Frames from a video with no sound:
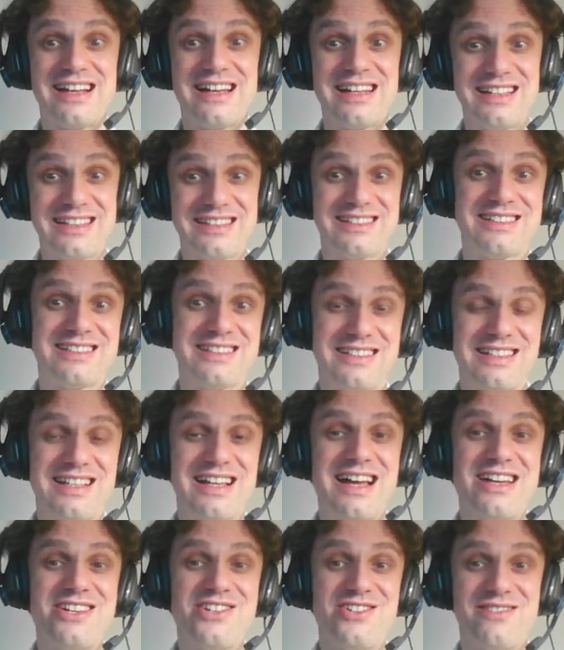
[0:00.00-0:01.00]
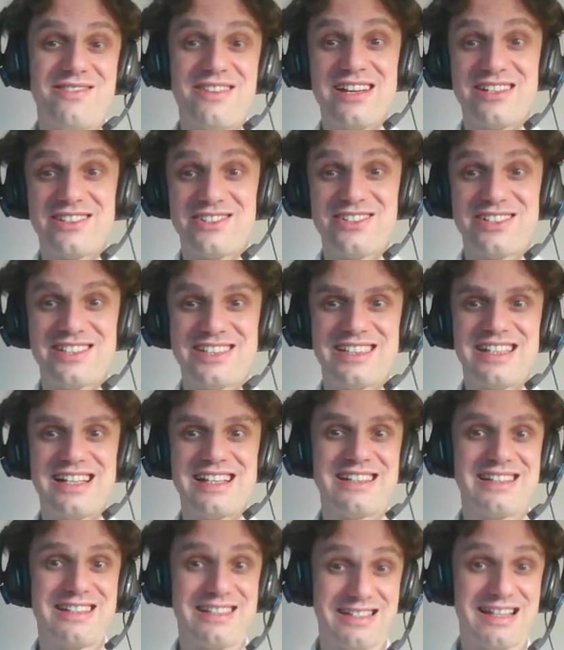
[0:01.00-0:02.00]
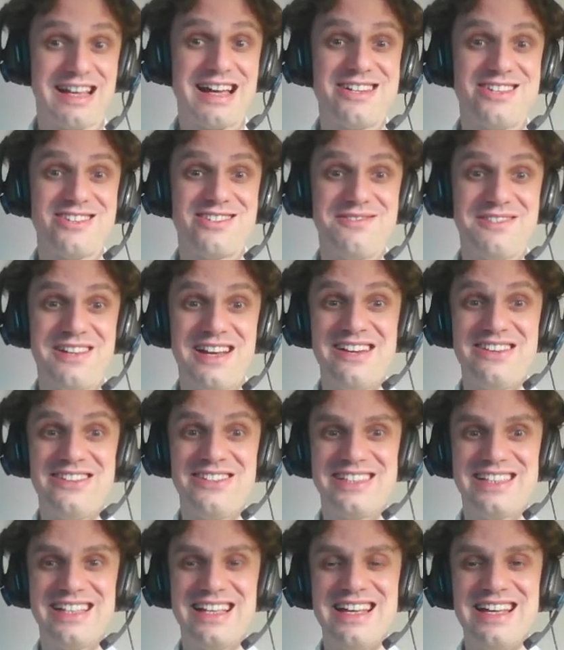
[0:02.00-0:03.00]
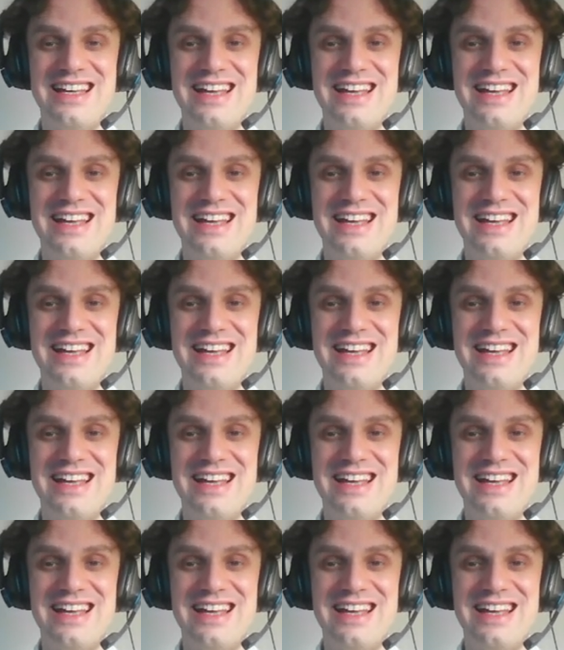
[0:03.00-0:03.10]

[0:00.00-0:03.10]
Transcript: its eigenvectors and eigenvalues,